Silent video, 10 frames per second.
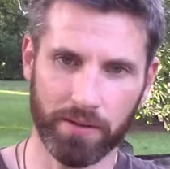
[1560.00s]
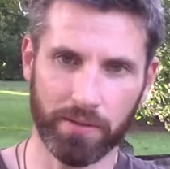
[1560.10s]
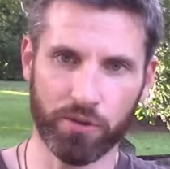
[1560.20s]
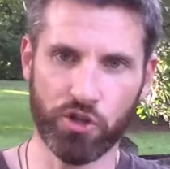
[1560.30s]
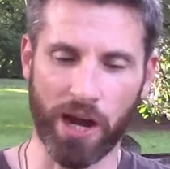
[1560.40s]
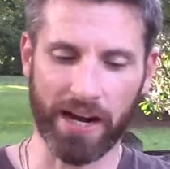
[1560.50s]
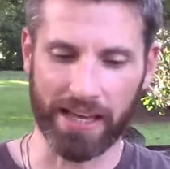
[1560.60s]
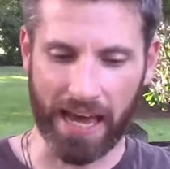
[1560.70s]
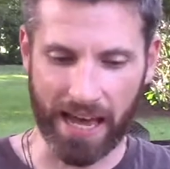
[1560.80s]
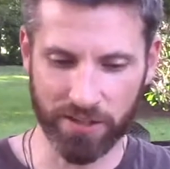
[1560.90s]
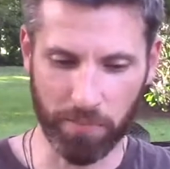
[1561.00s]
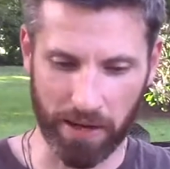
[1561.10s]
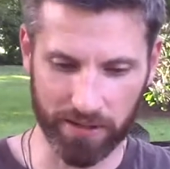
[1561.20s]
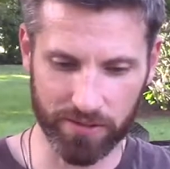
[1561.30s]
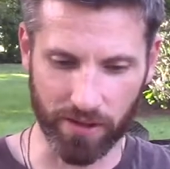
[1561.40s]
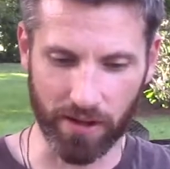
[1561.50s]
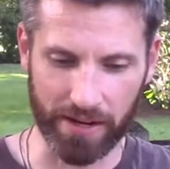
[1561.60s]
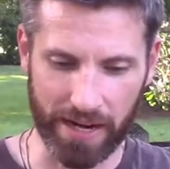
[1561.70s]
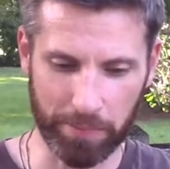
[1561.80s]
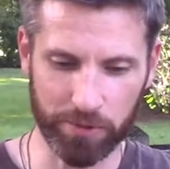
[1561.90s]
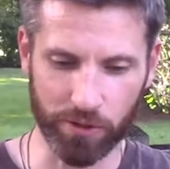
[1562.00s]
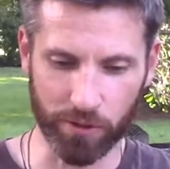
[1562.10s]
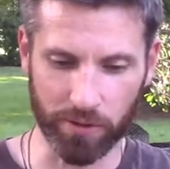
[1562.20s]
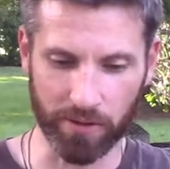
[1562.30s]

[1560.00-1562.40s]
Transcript: shining aspects on Neptune and